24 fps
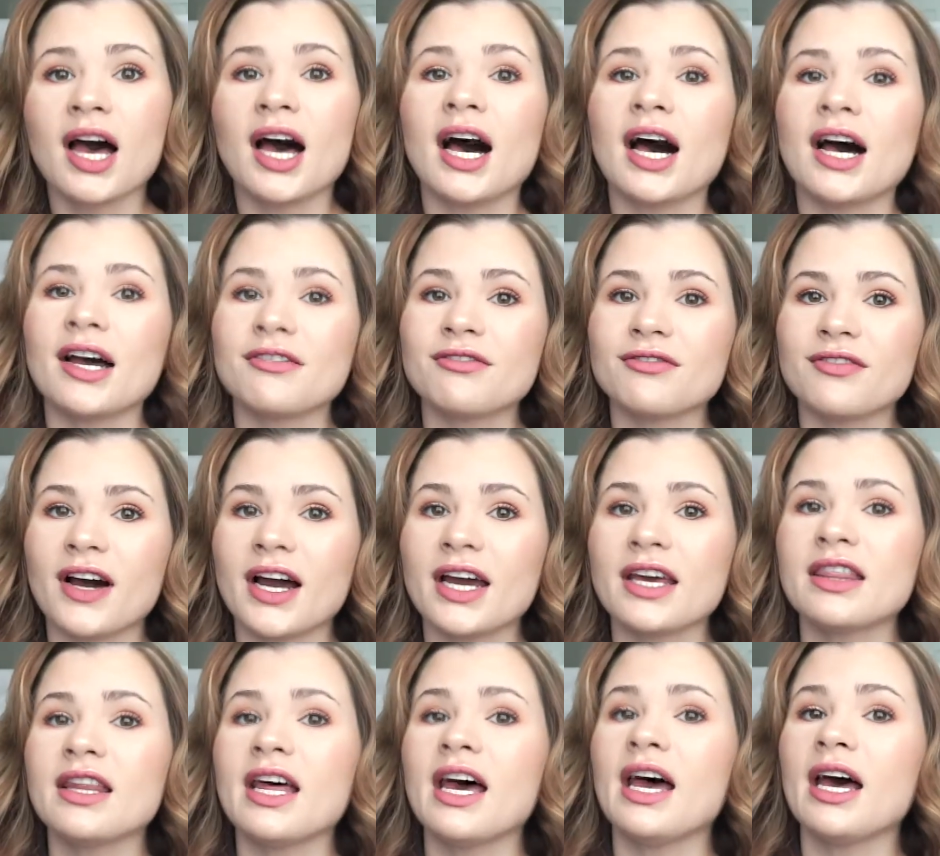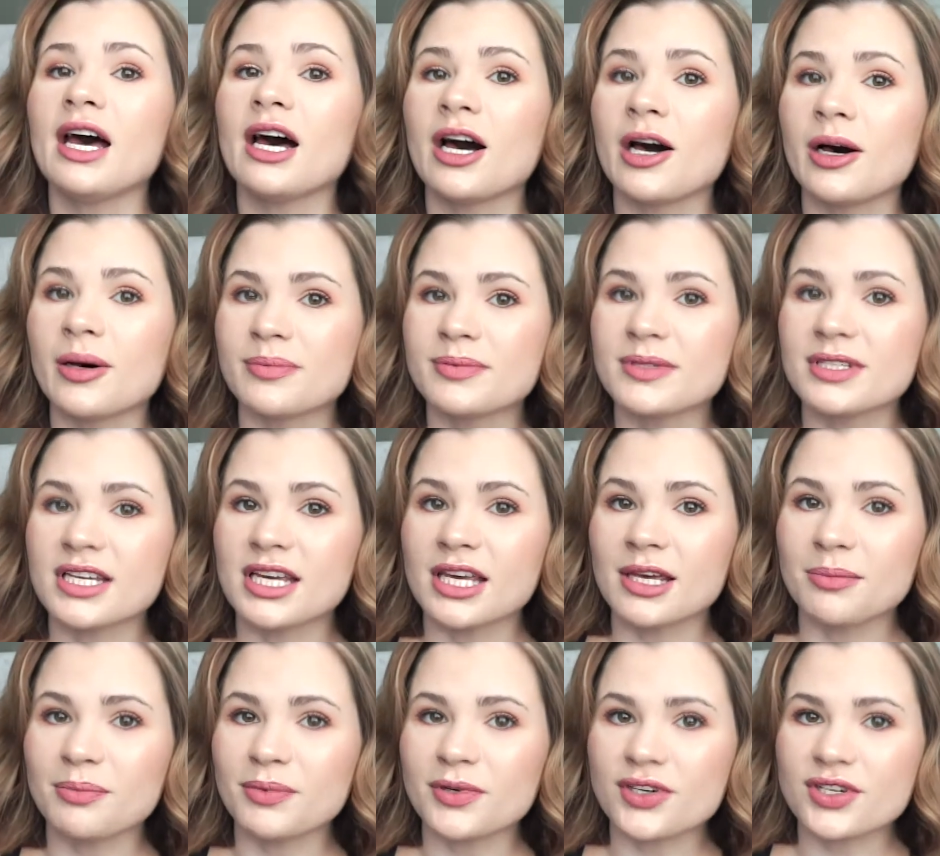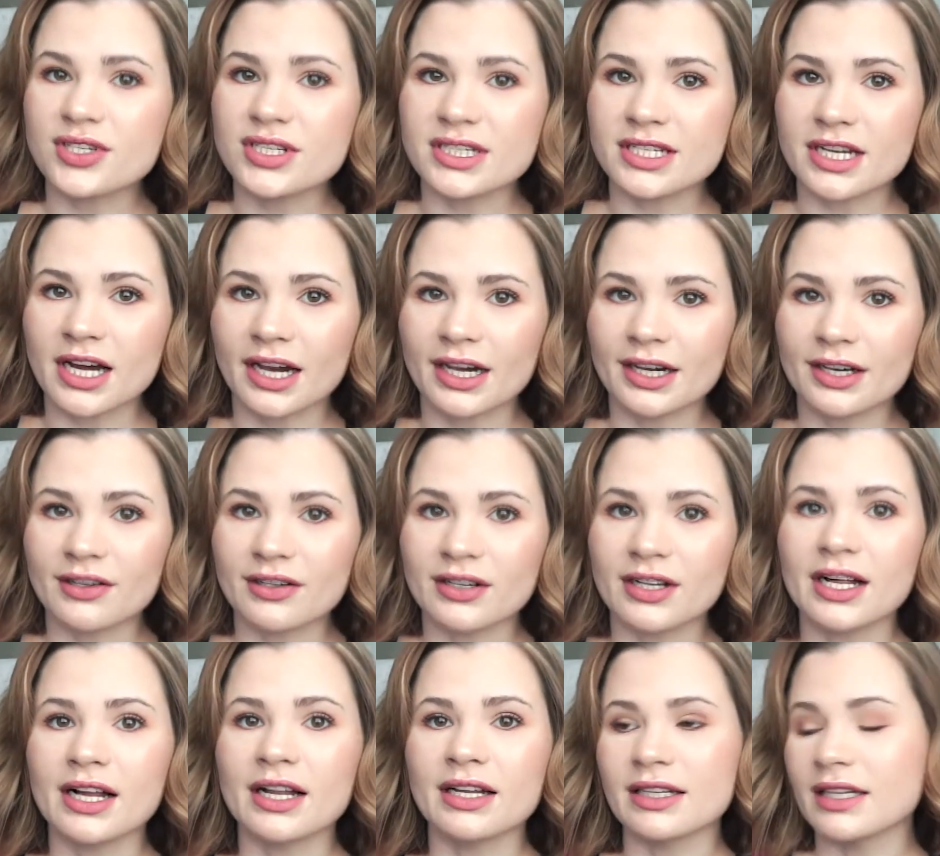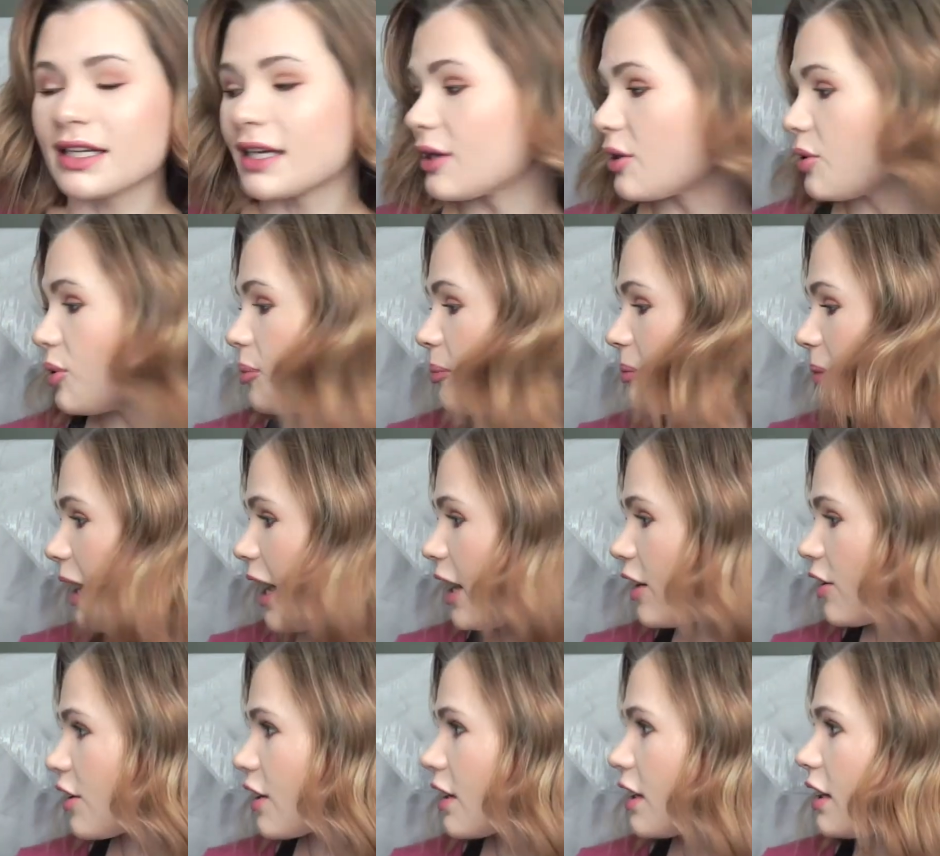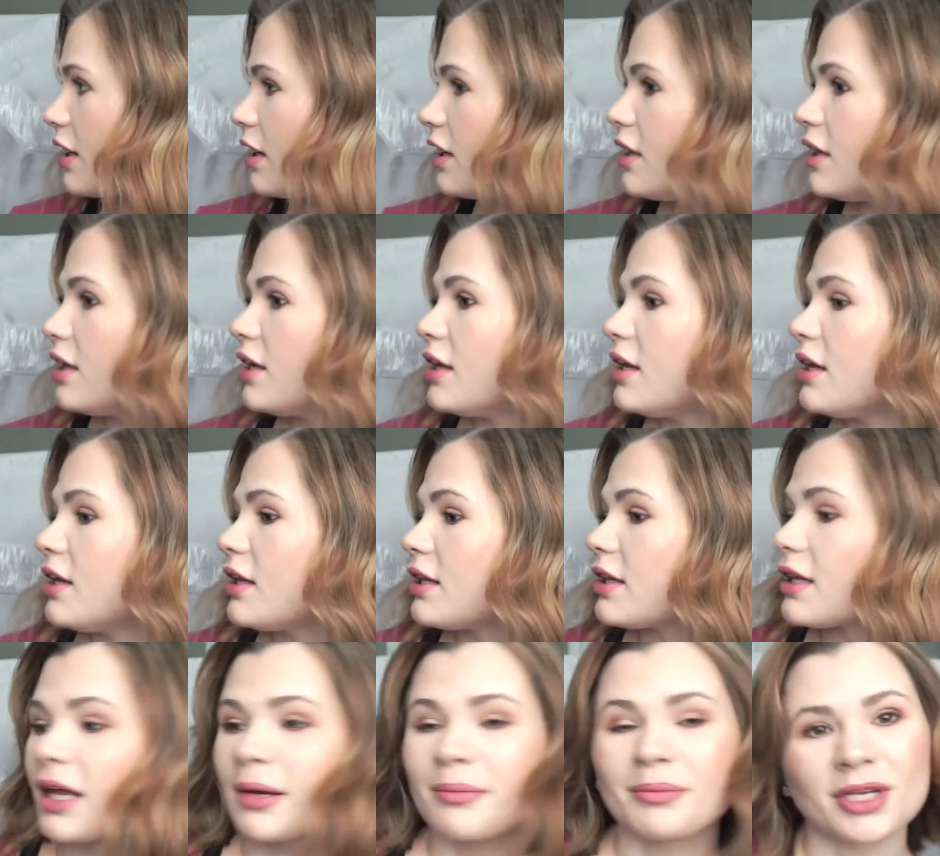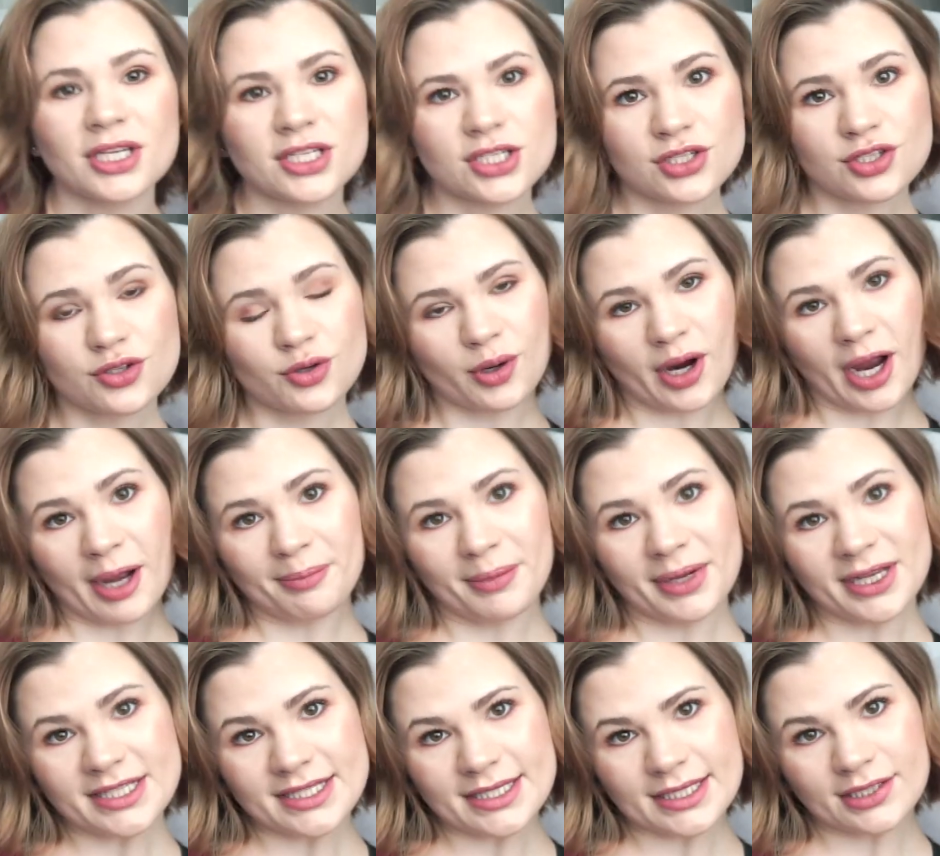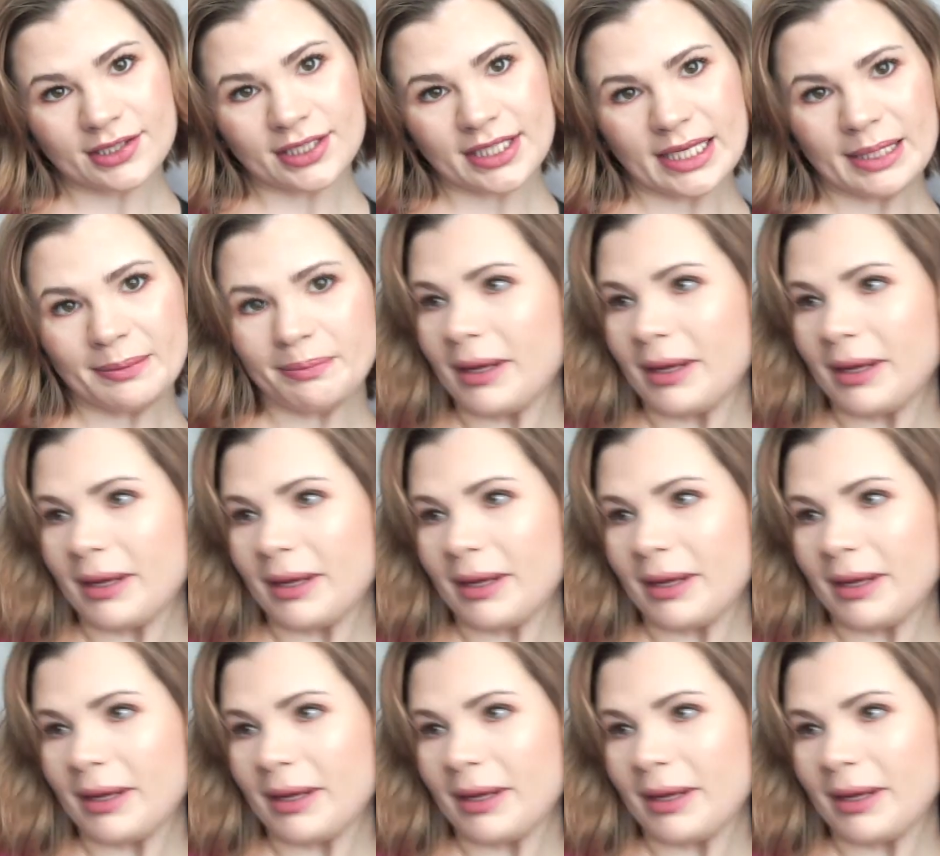I find that helps keep your style a little better. Let me just grab my silky